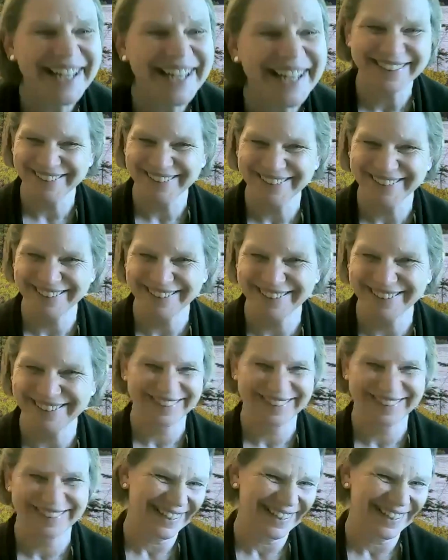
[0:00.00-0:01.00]
true?
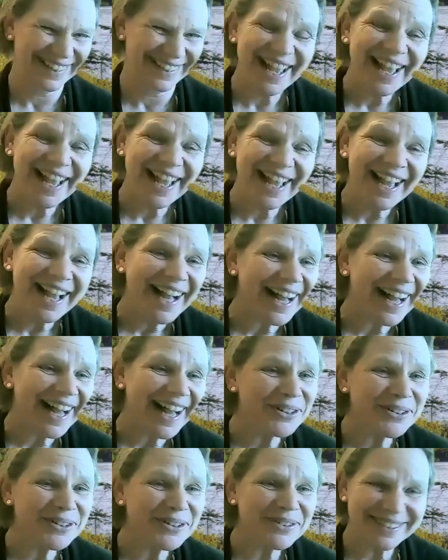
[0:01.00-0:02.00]
Fact
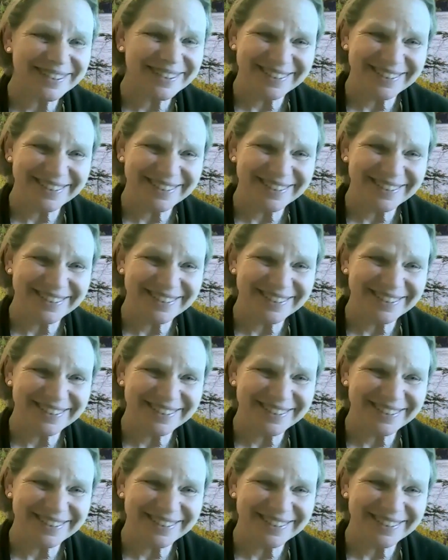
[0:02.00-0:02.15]
check me,